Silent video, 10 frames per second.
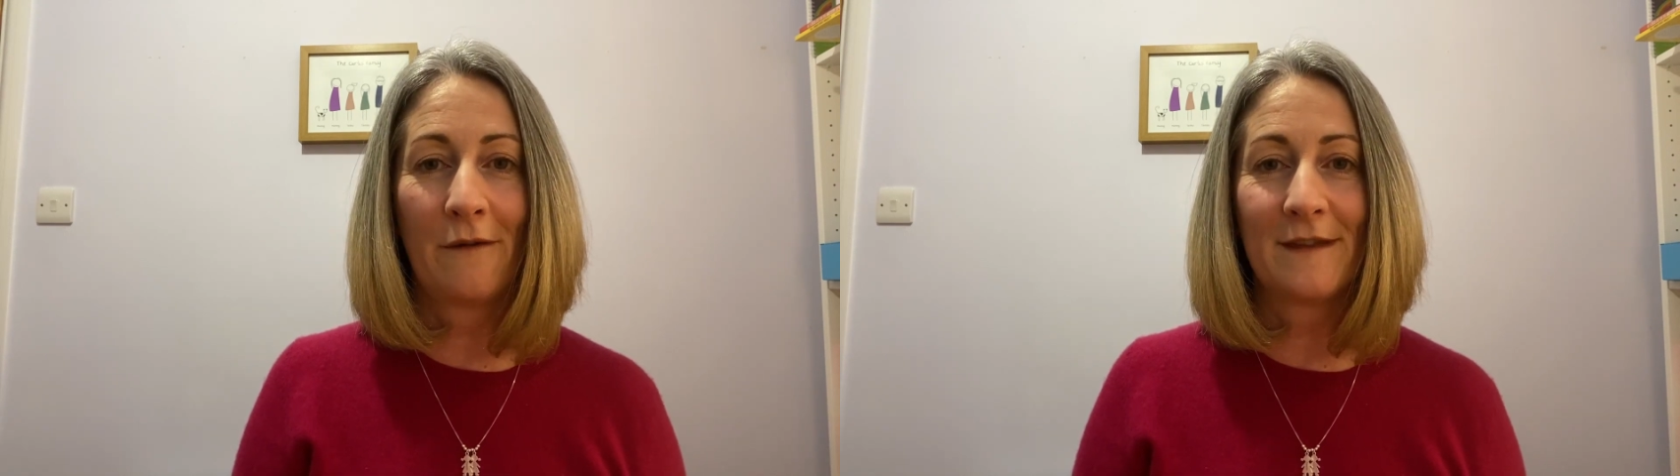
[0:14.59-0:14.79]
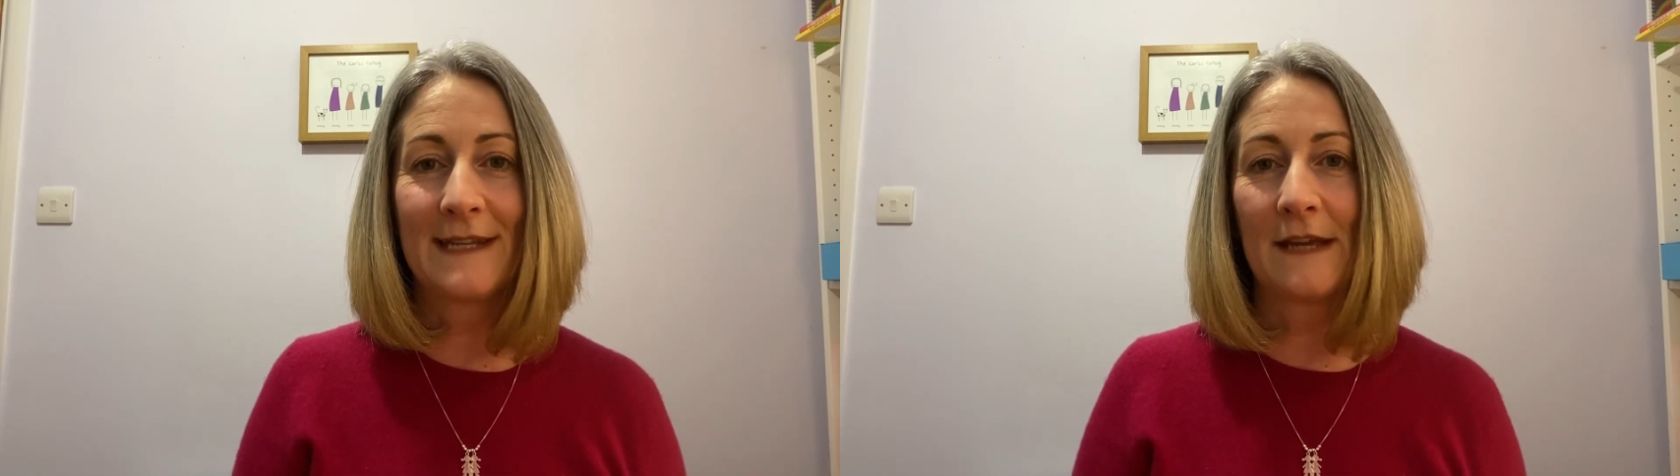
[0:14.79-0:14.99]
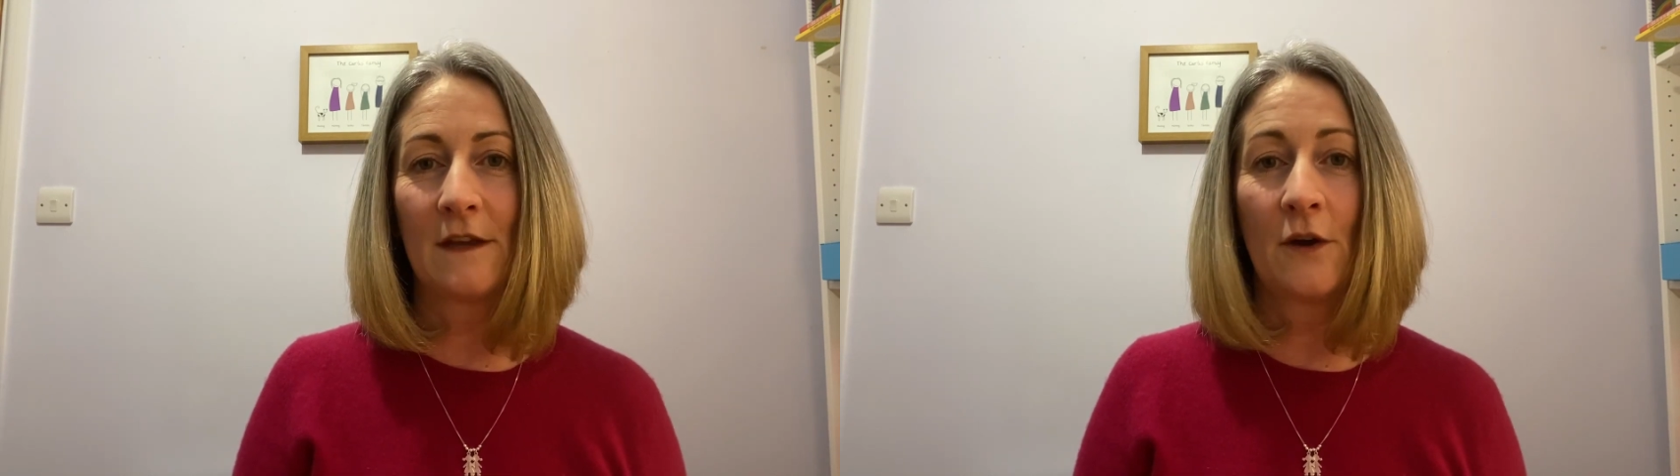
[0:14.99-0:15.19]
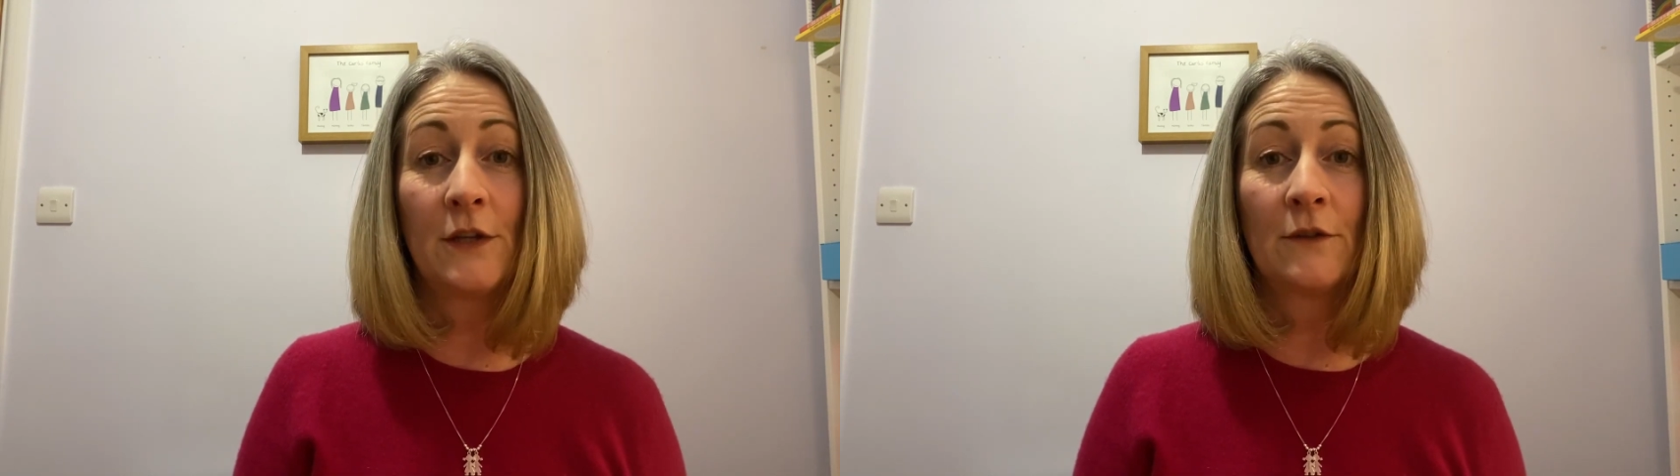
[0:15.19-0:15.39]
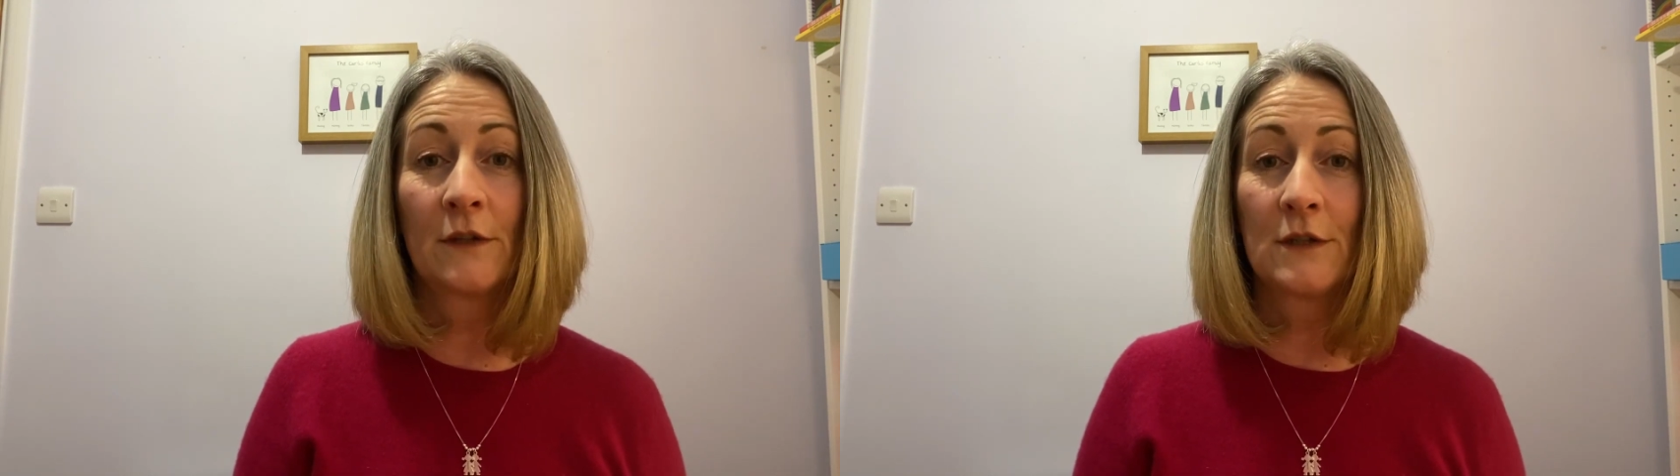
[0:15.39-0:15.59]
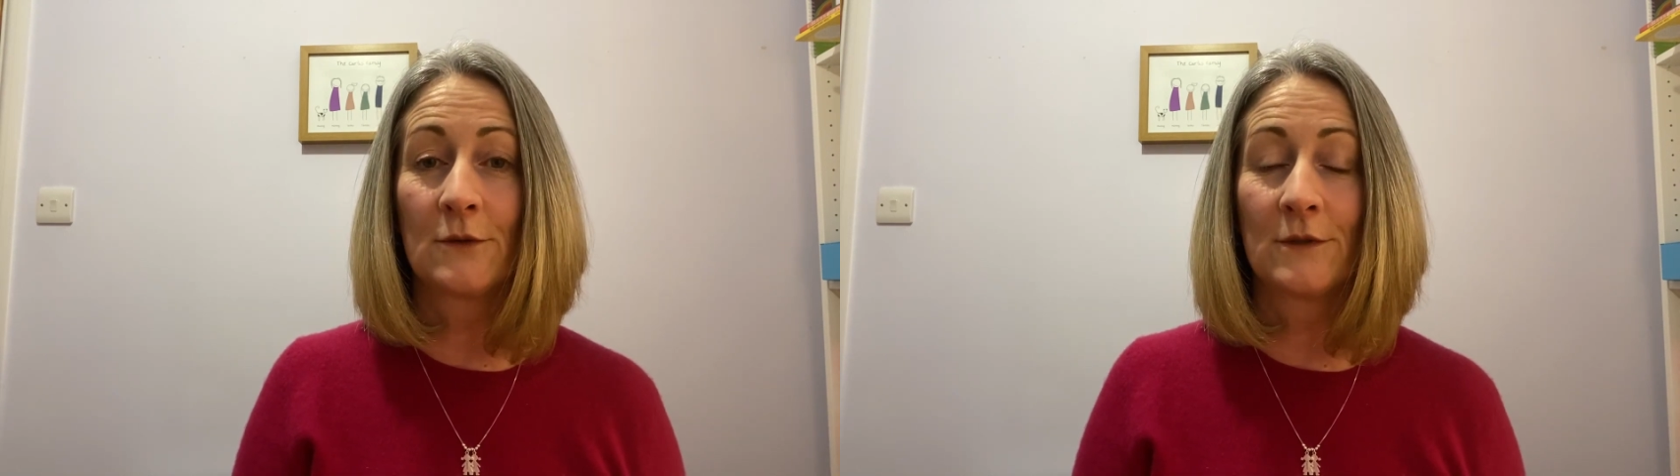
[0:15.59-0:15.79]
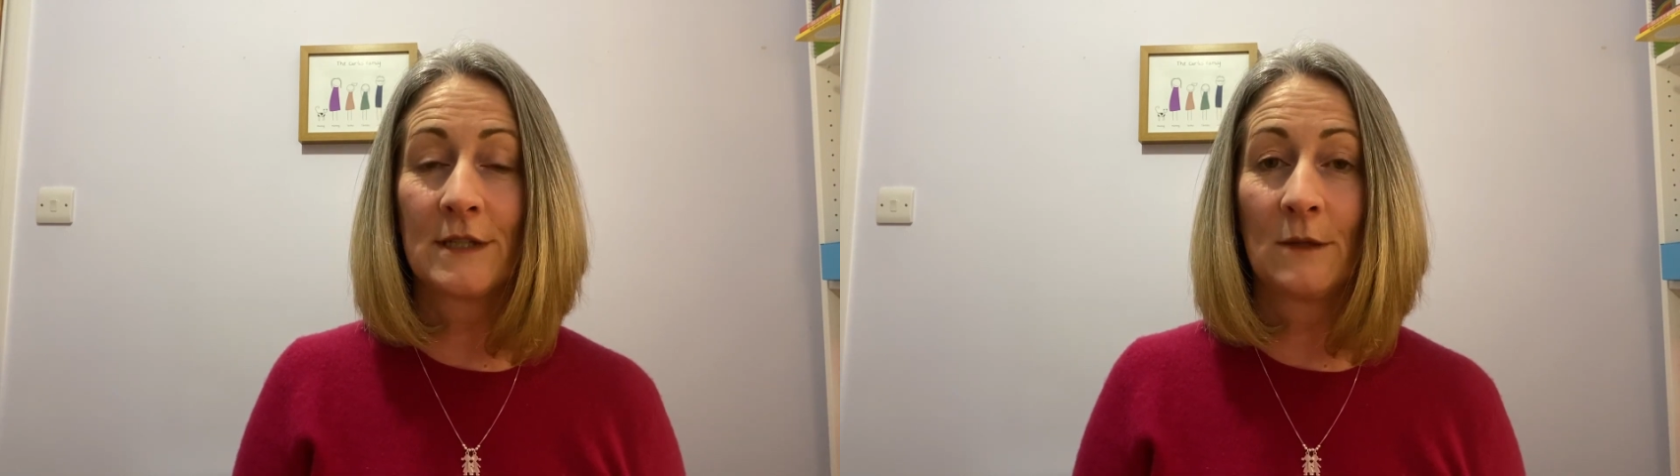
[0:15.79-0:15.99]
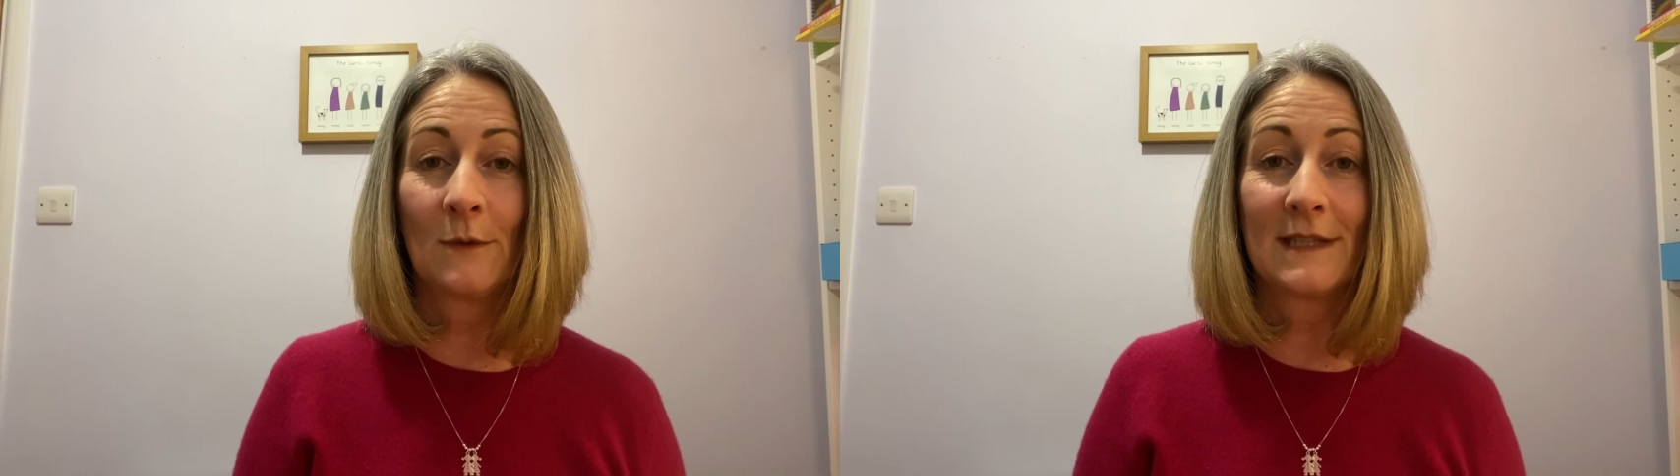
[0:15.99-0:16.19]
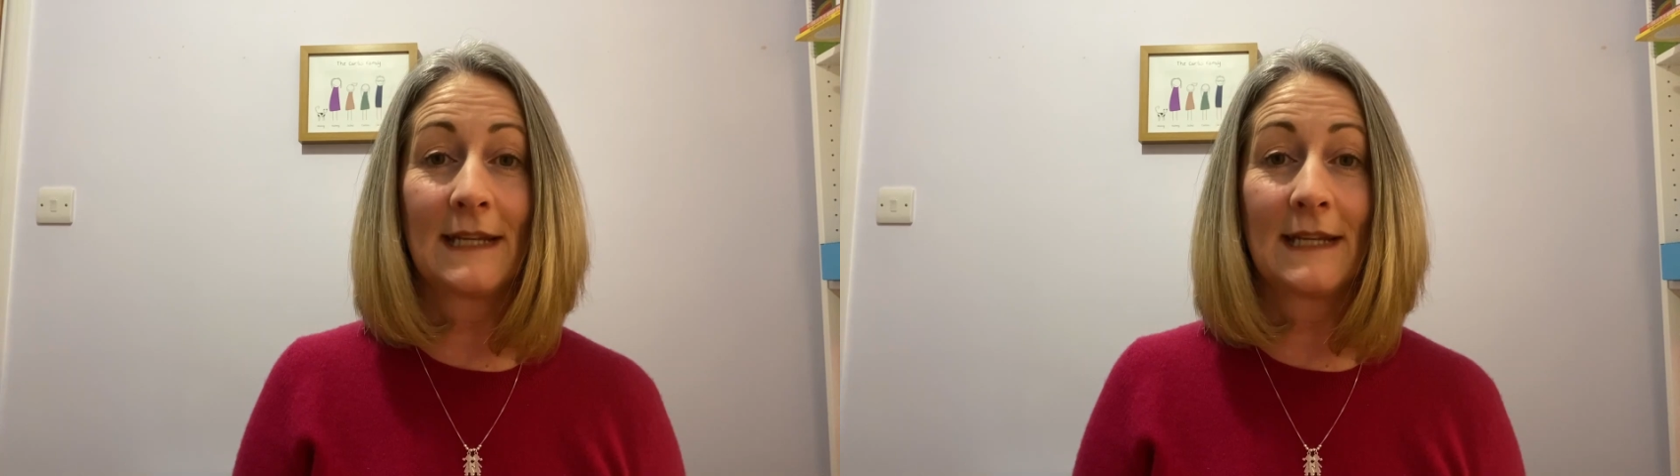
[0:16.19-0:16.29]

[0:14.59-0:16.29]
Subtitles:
on the day that our younger daughter was